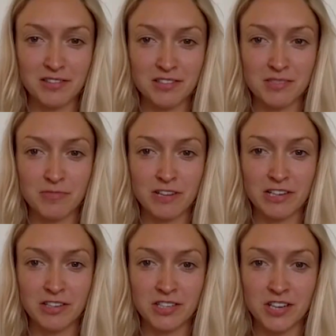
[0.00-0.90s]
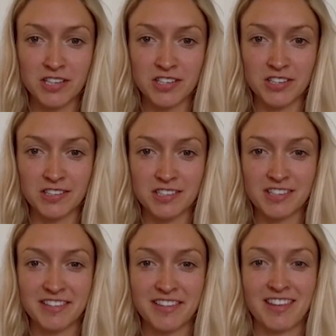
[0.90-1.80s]
Those are some really good
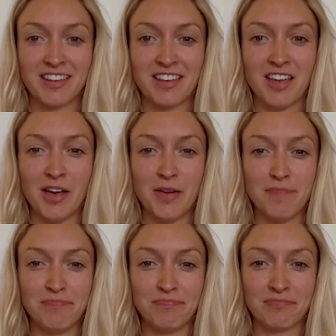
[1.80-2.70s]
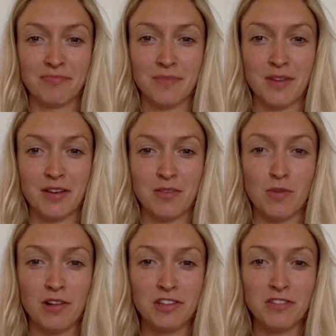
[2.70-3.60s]
suggestions. Um,
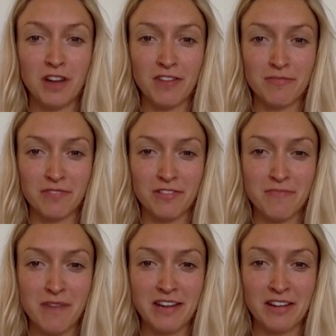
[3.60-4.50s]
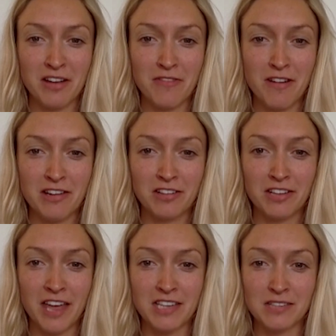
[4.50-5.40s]
well, you kind of you've made a, a very
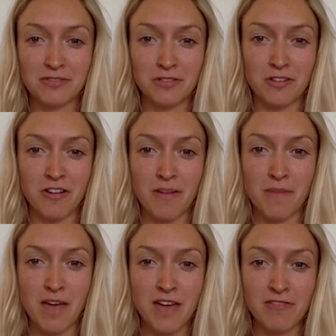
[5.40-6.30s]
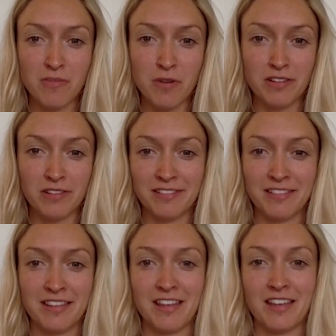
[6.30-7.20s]
good case for um, everyone
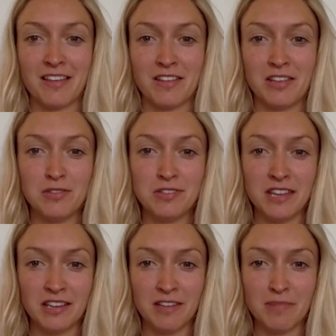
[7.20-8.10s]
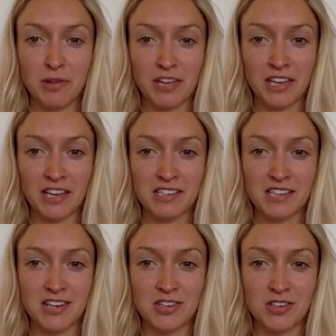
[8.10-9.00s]
using a blocking
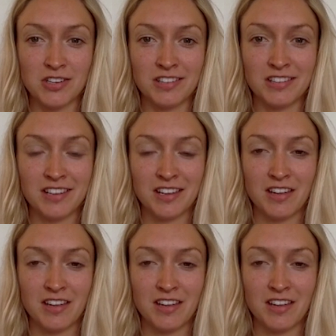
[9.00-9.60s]
extension.